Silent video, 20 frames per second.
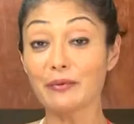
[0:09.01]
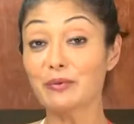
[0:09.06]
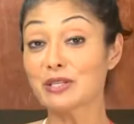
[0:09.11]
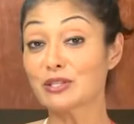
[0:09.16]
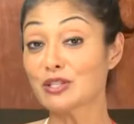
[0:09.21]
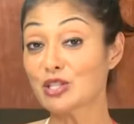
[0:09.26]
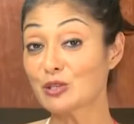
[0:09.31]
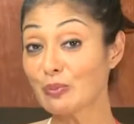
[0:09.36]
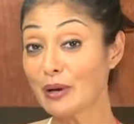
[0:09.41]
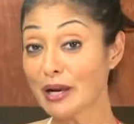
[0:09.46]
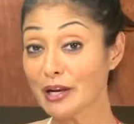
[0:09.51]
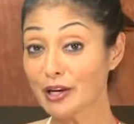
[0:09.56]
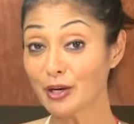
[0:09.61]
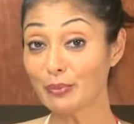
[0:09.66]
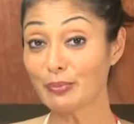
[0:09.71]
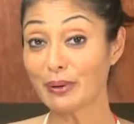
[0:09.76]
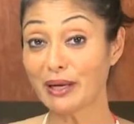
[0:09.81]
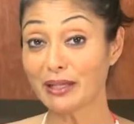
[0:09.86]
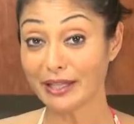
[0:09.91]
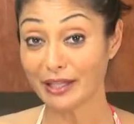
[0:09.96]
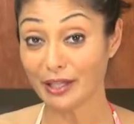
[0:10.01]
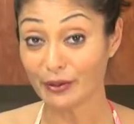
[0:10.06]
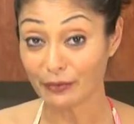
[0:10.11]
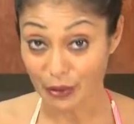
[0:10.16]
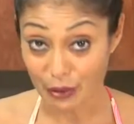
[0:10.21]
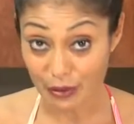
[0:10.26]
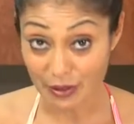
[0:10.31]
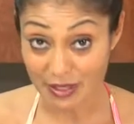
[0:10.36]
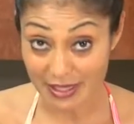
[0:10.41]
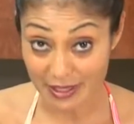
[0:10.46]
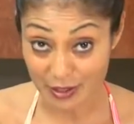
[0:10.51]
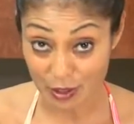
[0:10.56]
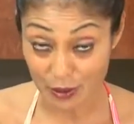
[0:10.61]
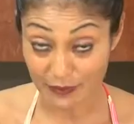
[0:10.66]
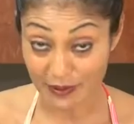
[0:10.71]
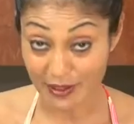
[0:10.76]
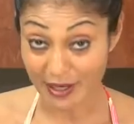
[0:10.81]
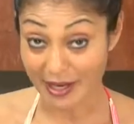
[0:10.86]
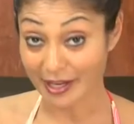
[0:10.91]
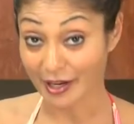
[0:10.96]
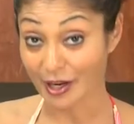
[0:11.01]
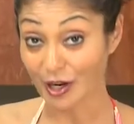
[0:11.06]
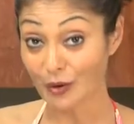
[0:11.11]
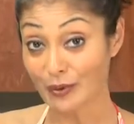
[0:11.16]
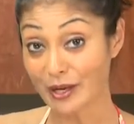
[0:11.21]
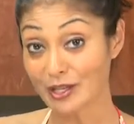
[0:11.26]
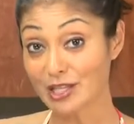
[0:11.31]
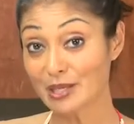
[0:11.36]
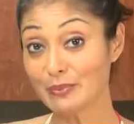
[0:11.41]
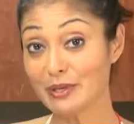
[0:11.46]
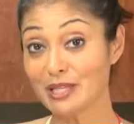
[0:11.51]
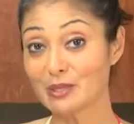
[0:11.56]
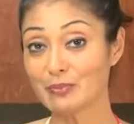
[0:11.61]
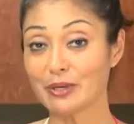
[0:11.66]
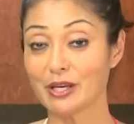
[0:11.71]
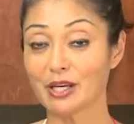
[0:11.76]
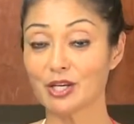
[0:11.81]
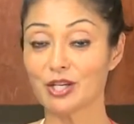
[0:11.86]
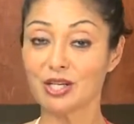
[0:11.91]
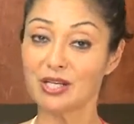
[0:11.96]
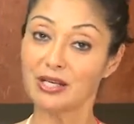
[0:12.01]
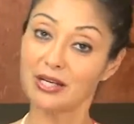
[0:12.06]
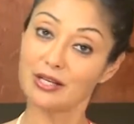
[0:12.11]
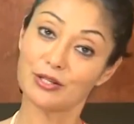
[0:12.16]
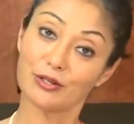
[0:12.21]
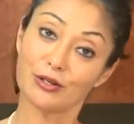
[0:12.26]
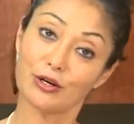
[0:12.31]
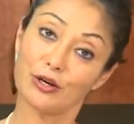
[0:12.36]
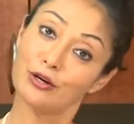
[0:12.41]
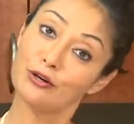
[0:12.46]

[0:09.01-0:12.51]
was inspired by Lady Rosie's over at iHeart Recipes because she does her